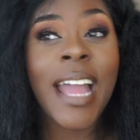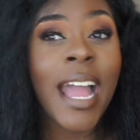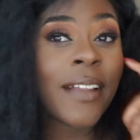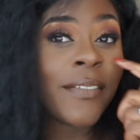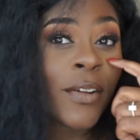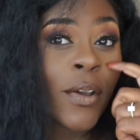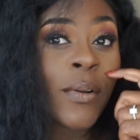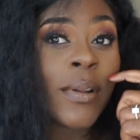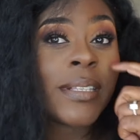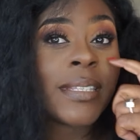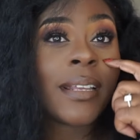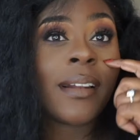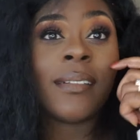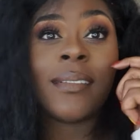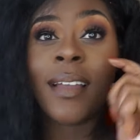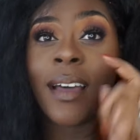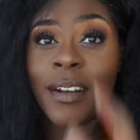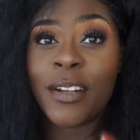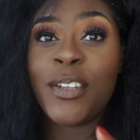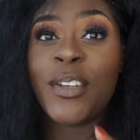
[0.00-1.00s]
I noticed that a
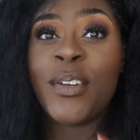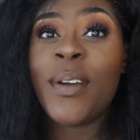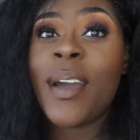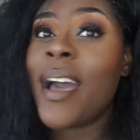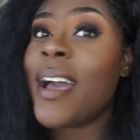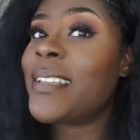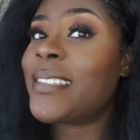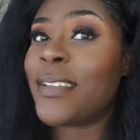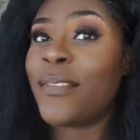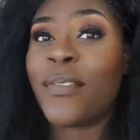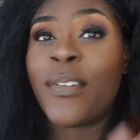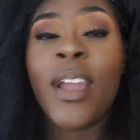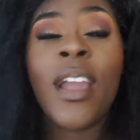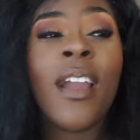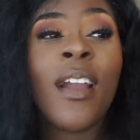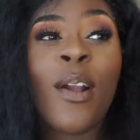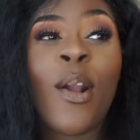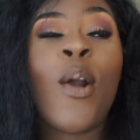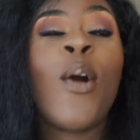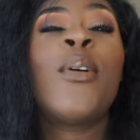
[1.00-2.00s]
lot of you guys have,
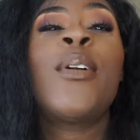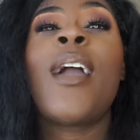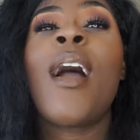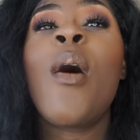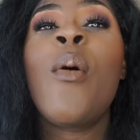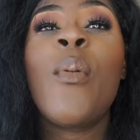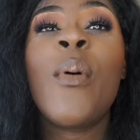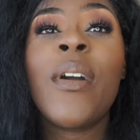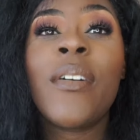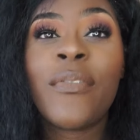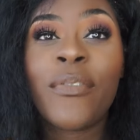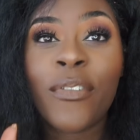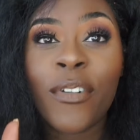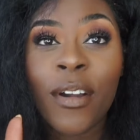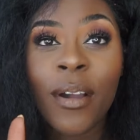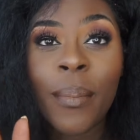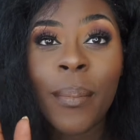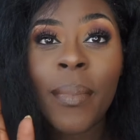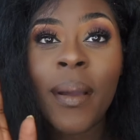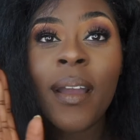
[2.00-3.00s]
girl, y'all went
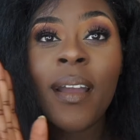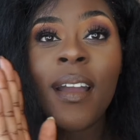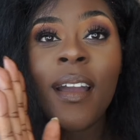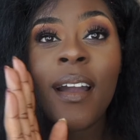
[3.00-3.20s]
from